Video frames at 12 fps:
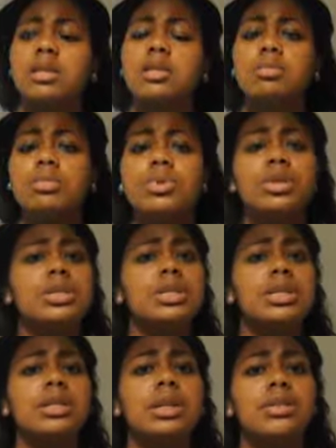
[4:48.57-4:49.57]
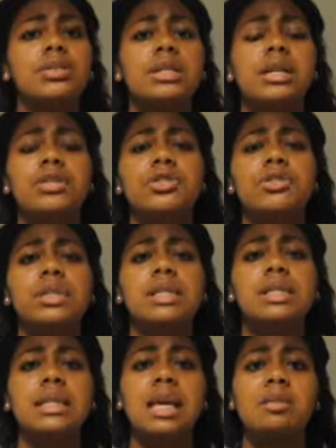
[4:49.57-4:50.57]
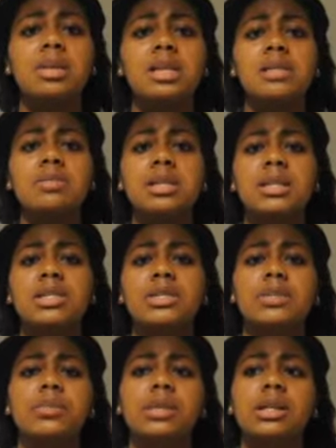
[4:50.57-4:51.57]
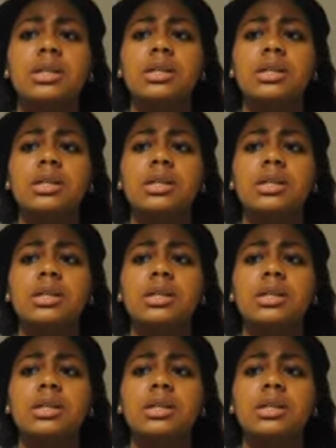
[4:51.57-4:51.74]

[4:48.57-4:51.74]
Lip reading: similar to those that are treating scabies because they're going